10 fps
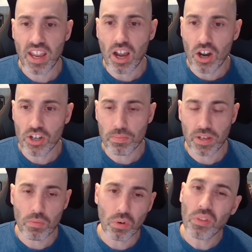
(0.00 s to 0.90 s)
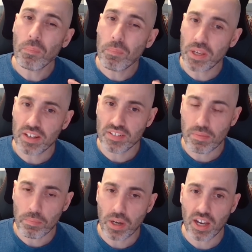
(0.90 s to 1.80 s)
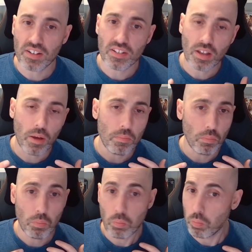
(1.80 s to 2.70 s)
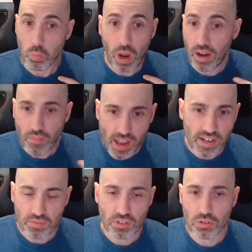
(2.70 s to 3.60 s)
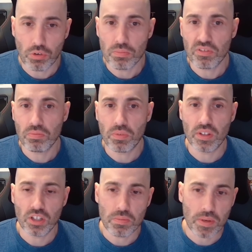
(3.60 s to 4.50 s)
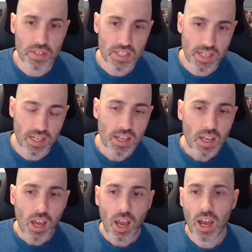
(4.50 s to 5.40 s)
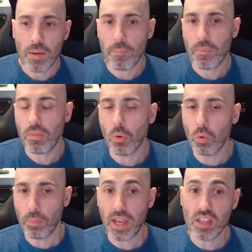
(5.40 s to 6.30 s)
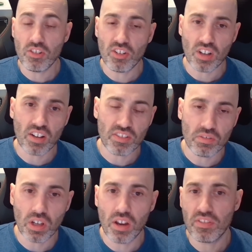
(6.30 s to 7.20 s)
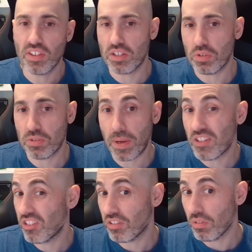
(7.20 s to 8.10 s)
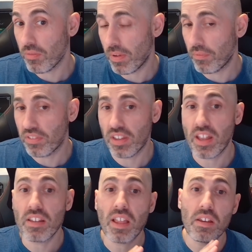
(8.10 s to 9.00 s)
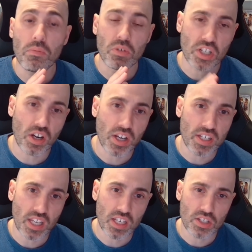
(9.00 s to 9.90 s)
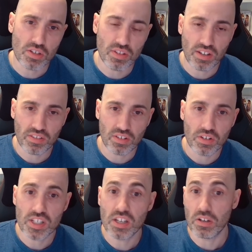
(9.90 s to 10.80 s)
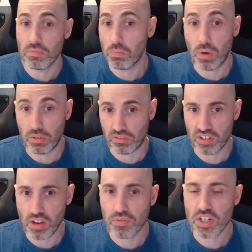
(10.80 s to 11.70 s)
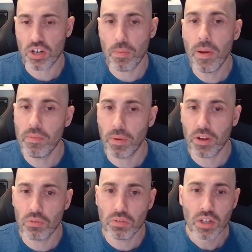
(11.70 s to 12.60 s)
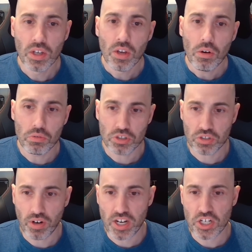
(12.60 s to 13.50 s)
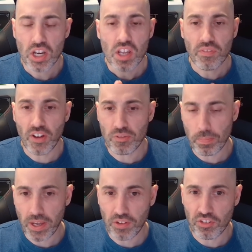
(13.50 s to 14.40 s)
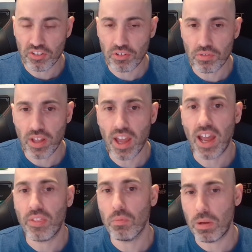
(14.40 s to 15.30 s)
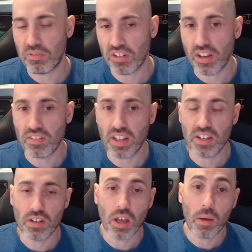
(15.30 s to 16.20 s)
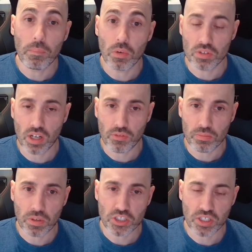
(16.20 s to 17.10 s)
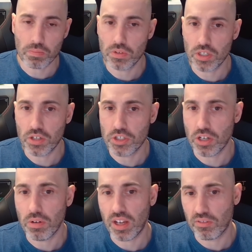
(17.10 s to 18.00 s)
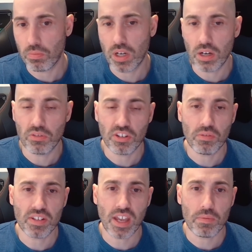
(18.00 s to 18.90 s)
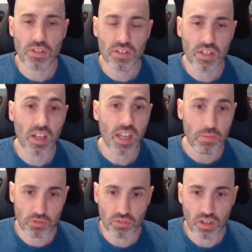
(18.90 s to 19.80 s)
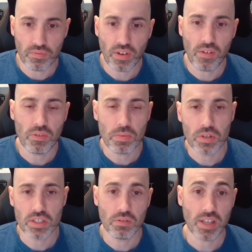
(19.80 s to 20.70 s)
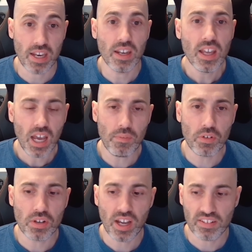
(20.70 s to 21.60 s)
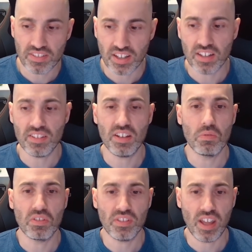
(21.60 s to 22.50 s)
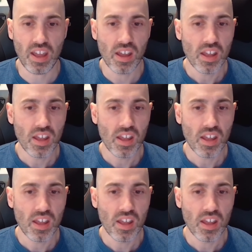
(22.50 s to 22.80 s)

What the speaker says: arguably one of the biggest impacts out any of the groups within the community. All the pages are still live, so their Twitter page is still live. Obviously, they retired in 2019, well-deserved retirement by all stretch. The Facebook page is still there, and the website is then looked after by Shenmue Dojo as well, so it's kept under and kept online for everybody to, again, have a look at and see what's there.